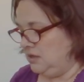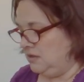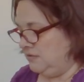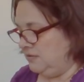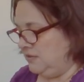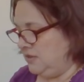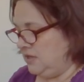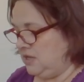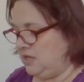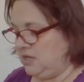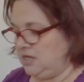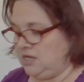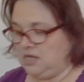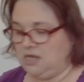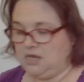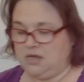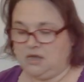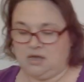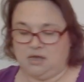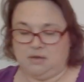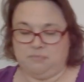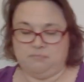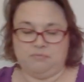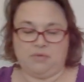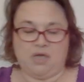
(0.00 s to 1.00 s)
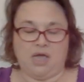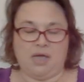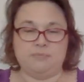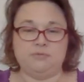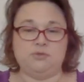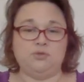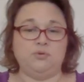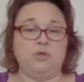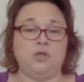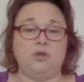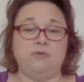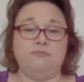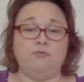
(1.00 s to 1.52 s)
the, um, I'm
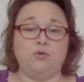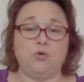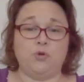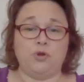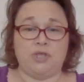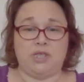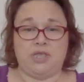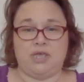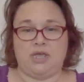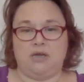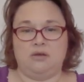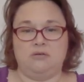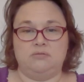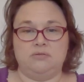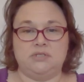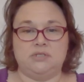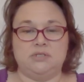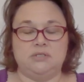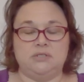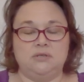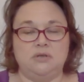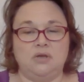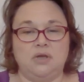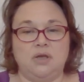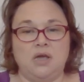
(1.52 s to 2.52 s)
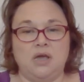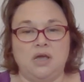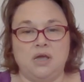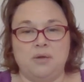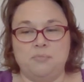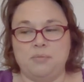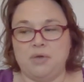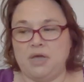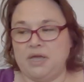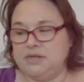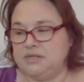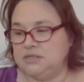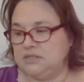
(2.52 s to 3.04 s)
doing it on 40 count.
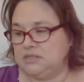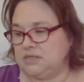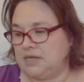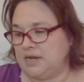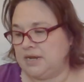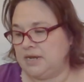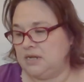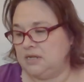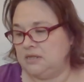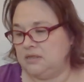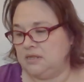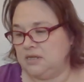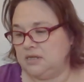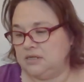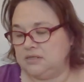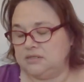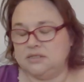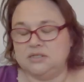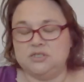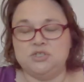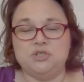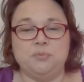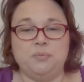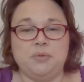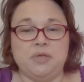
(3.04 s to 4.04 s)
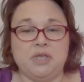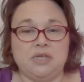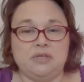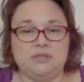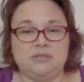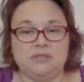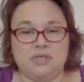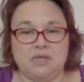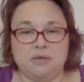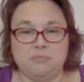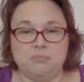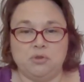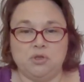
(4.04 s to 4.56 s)
Um, I decided that it's such a big
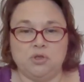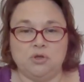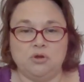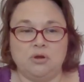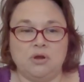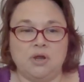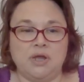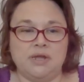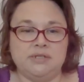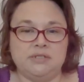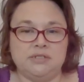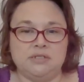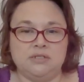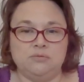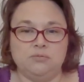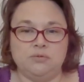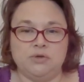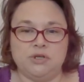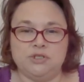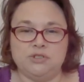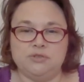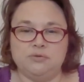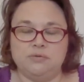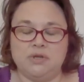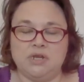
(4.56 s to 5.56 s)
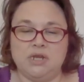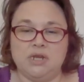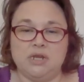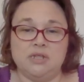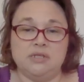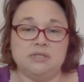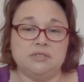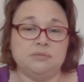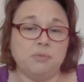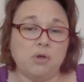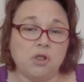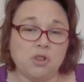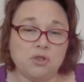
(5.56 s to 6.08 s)
sampler, I didn't want to do it
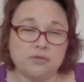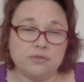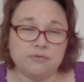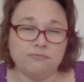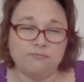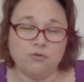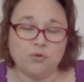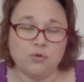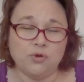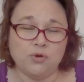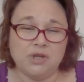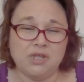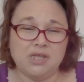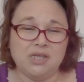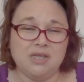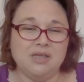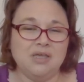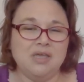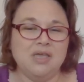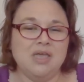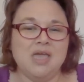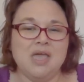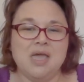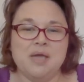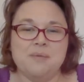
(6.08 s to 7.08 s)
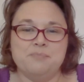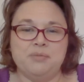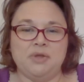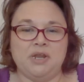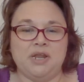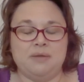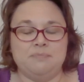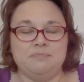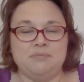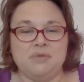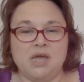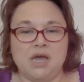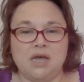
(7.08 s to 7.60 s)
any smaller than 40, but
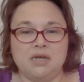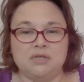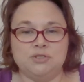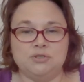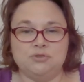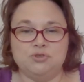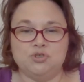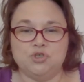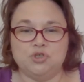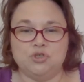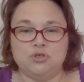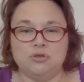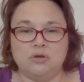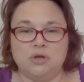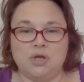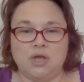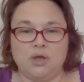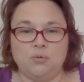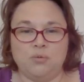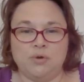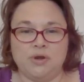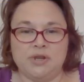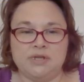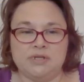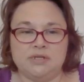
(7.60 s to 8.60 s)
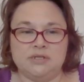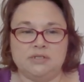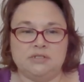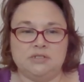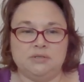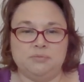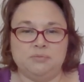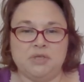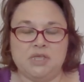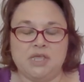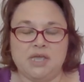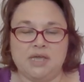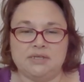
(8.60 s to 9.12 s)
I'm not so sure I wanted it
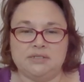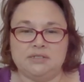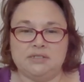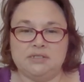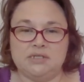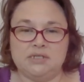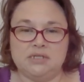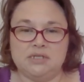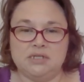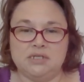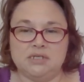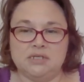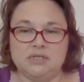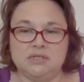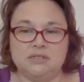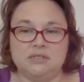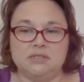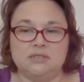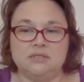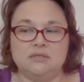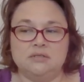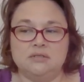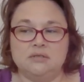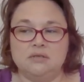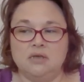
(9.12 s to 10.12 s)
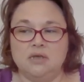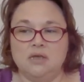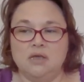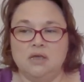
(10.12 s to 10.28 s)
to be as tedious